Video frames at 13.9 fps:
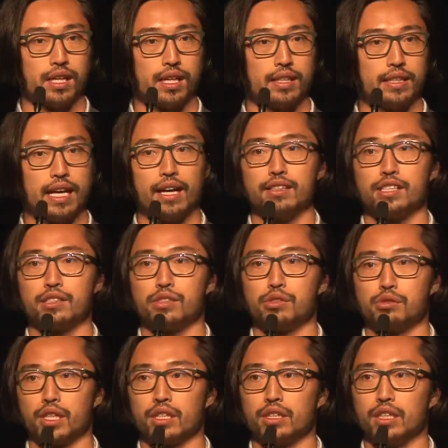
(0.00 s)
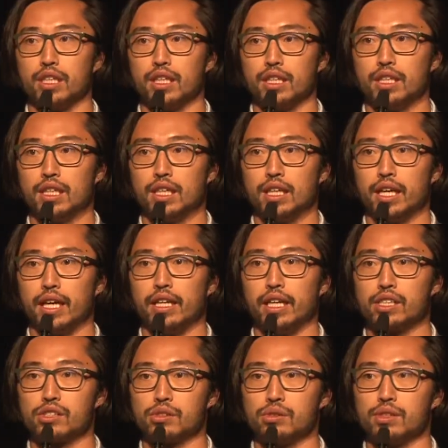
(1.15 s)
that is strictly and
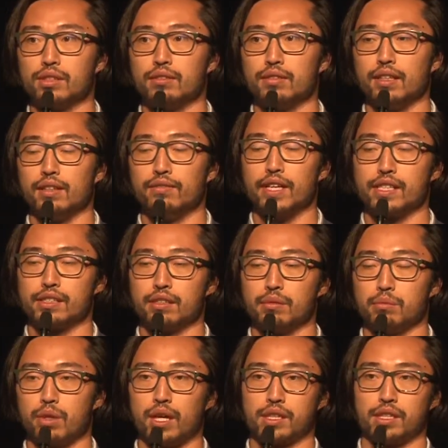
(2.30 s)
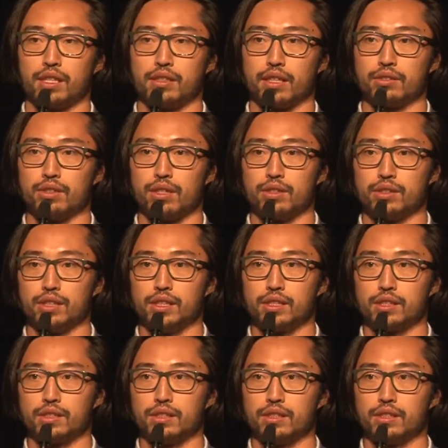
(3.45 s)
exclusively investing in blockchain technologies.